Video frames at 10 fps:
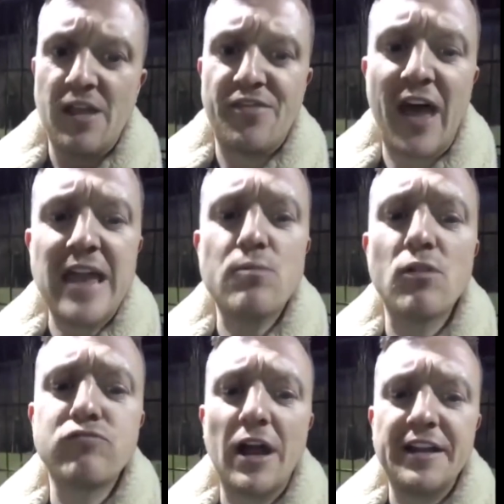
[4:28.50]
They were
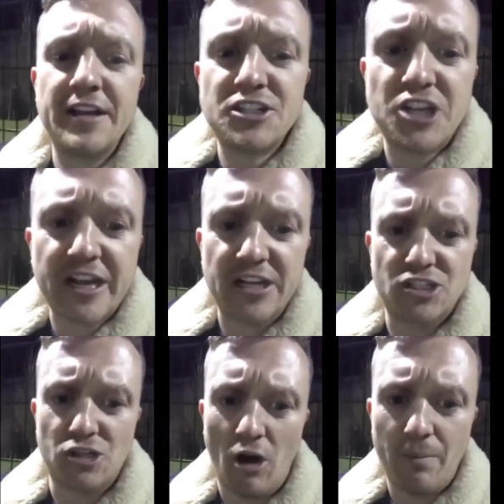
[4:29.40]
running a chicken
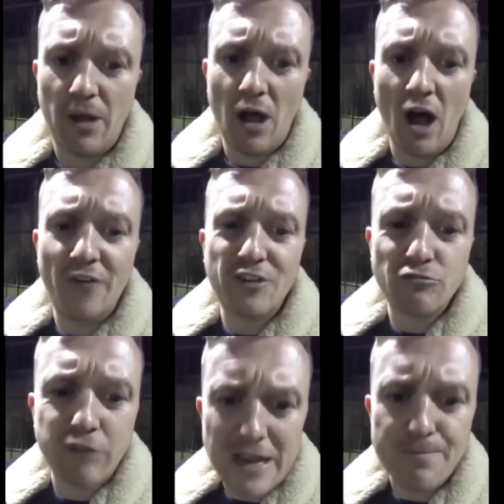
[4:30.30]
shop after
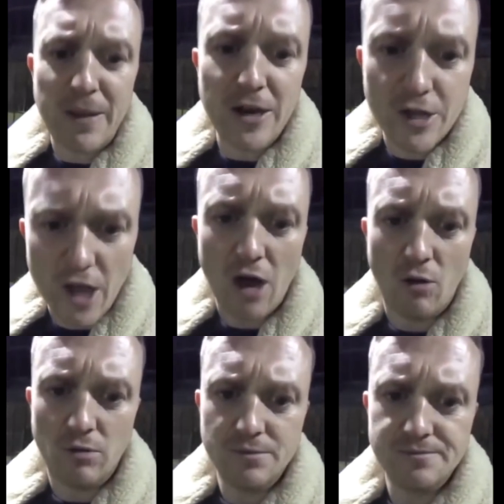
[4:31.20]
raping a girl.
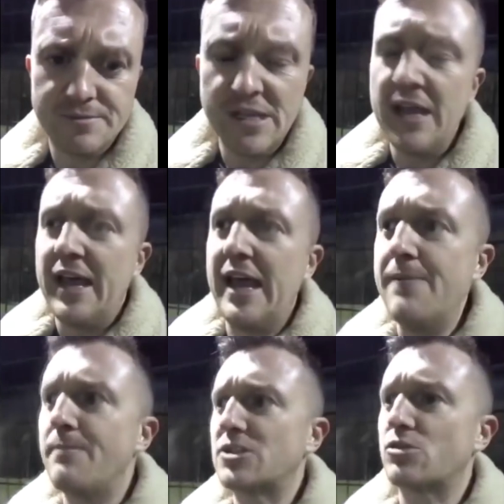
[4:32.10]

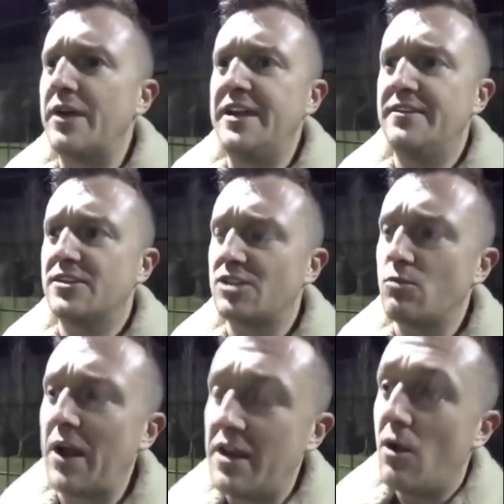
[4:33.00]
In between, so
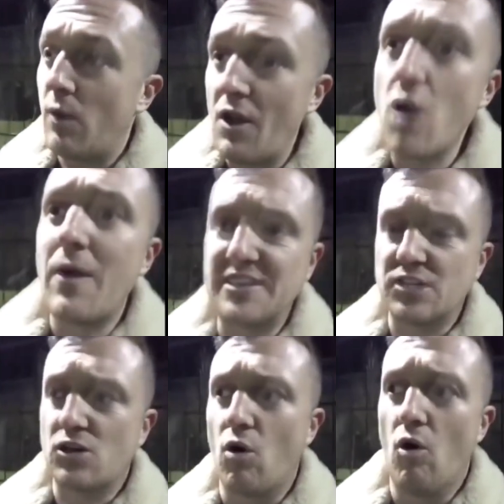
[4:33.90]
when I went to
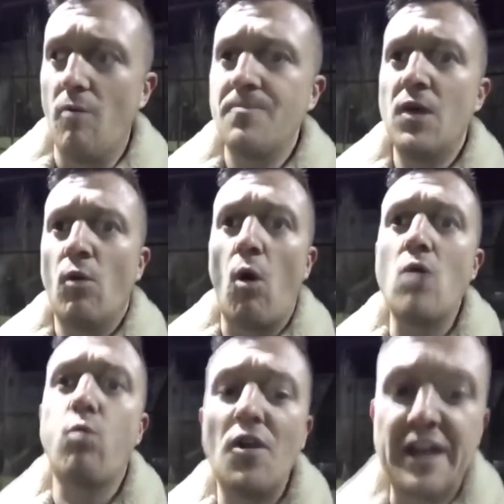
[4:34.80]
court, what I
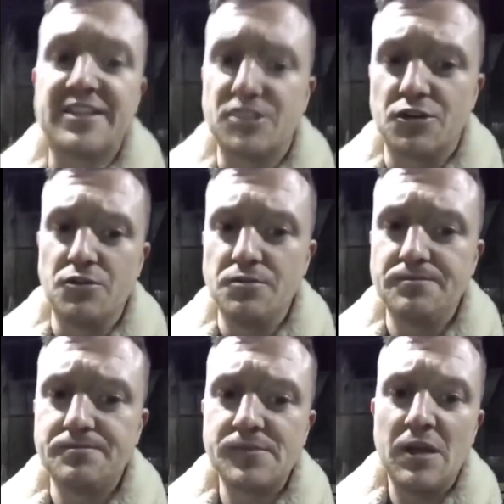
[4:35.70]
wanted to do
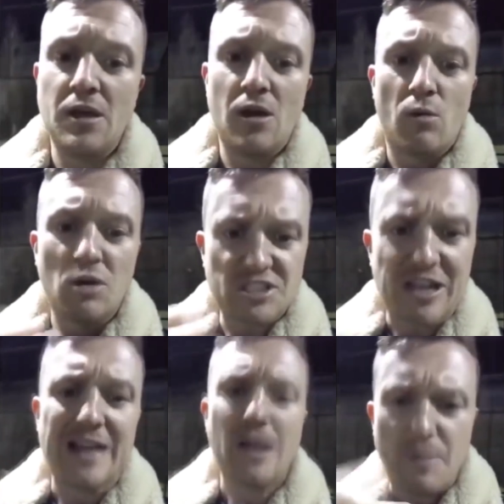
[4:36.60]
was
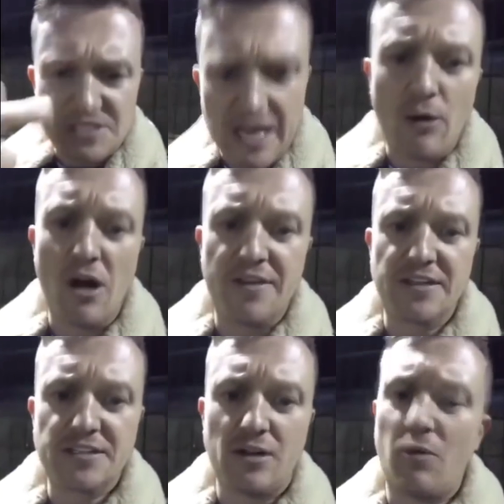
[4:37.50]
stand up and tell her
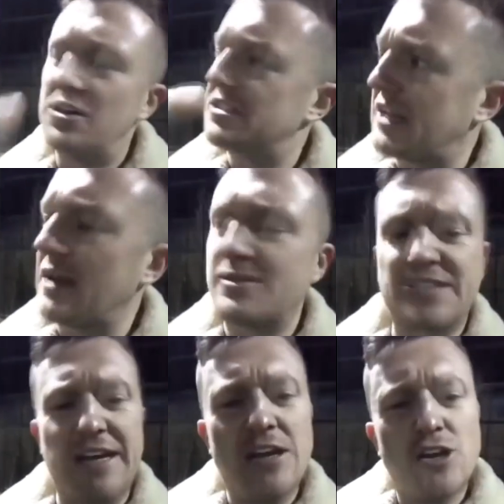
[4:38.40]
this. I wanted to stand up and
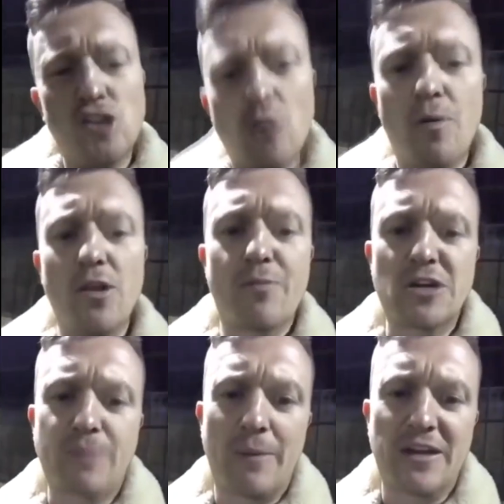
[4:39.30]
say, you put the British
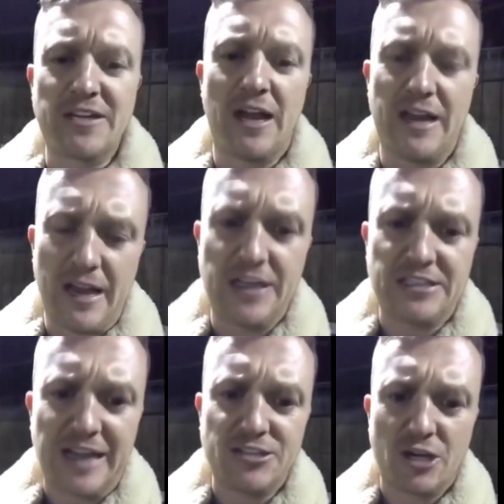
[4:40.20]
public in
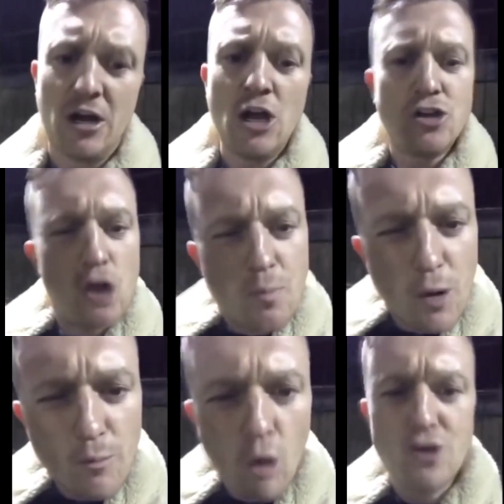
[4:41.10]
danger. You put
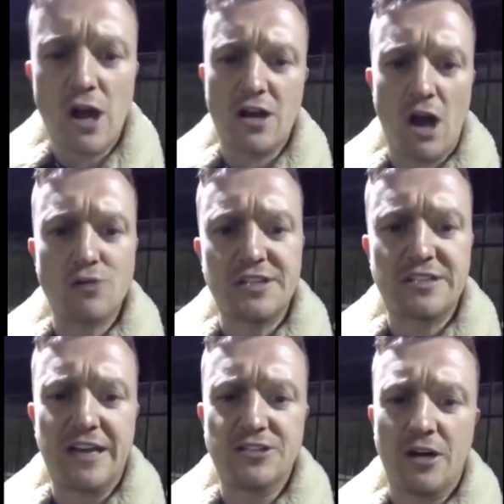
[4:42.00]
more young girls in
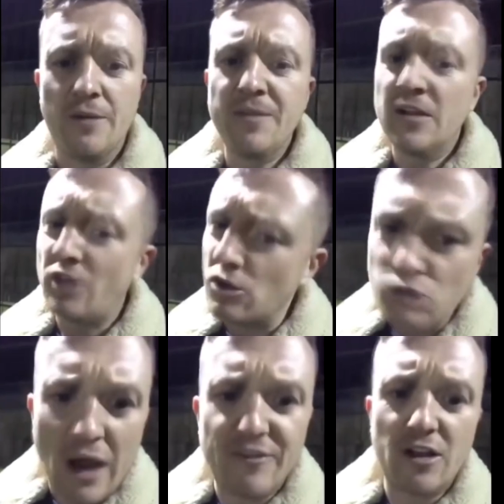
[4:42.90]
danger. Don't
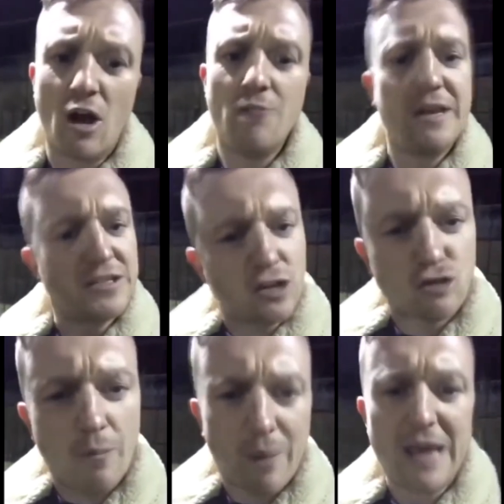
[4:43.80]
try having a go at me and don't
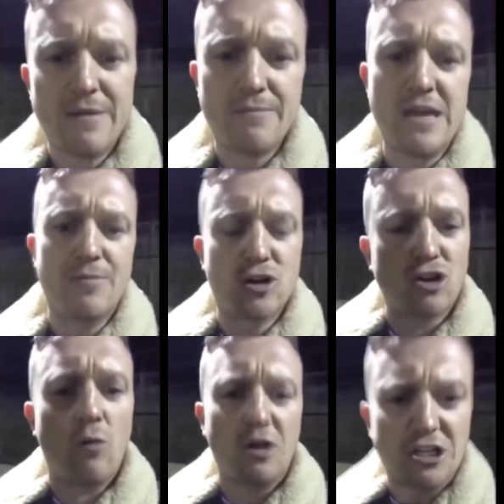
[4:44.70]
try blaming me because I
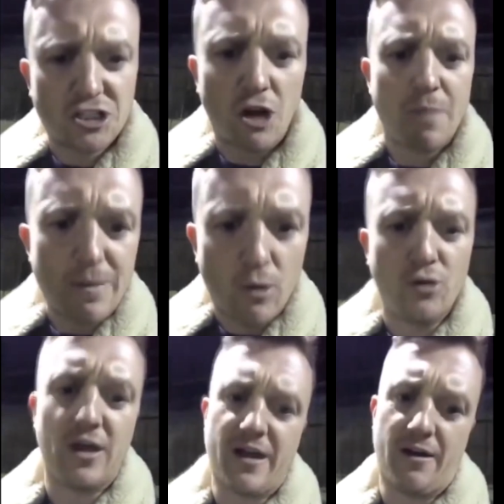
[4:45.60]
wanted to show people who
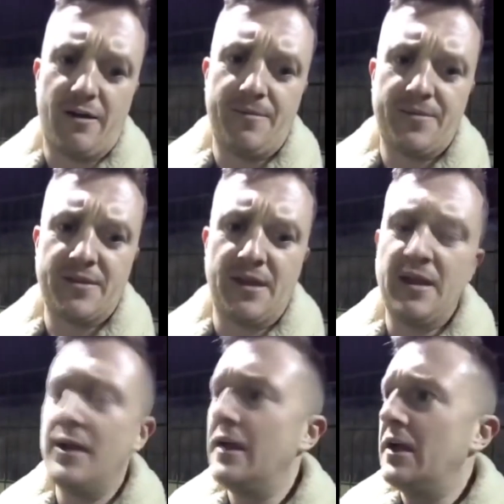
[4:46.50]
they are. Yeah.
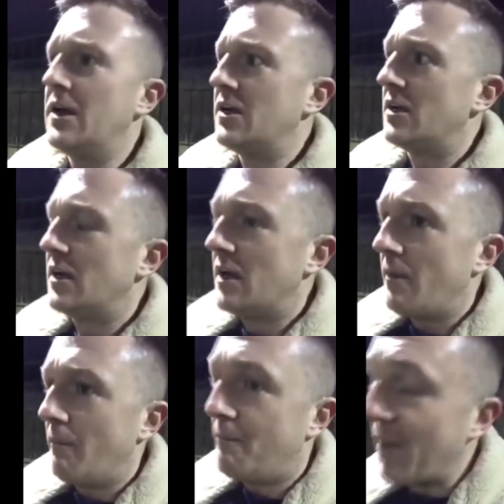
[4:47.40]

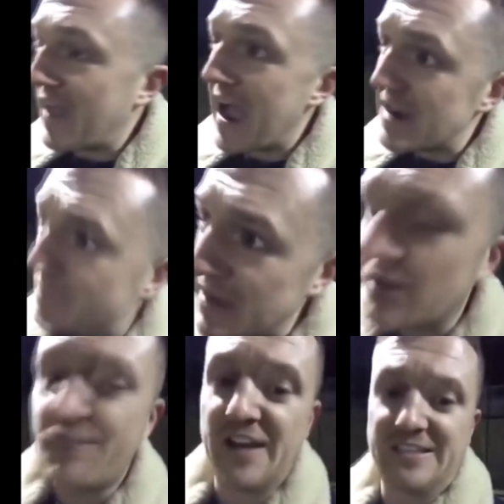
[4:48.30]
But they hadn't been
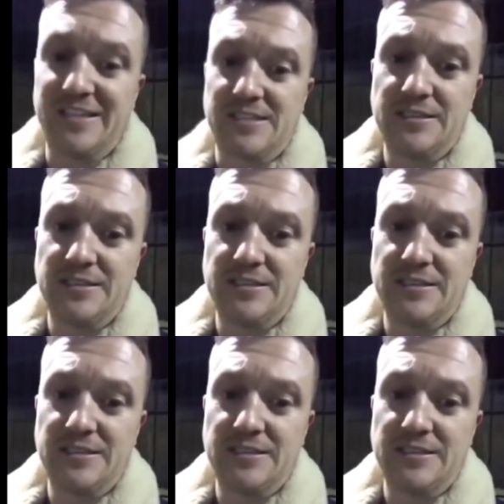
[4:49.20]
convicted.